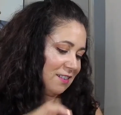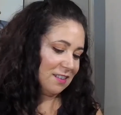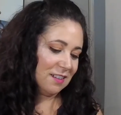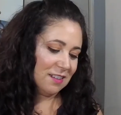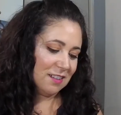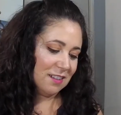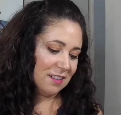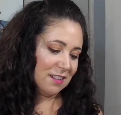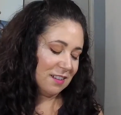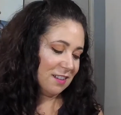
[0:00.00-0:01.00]

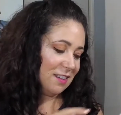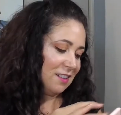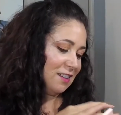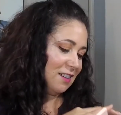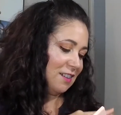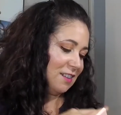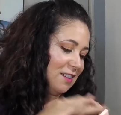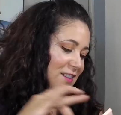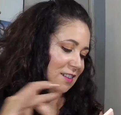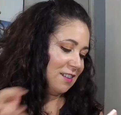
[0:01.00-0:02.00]

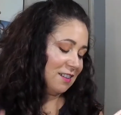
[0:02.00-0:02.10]
(no one is talking)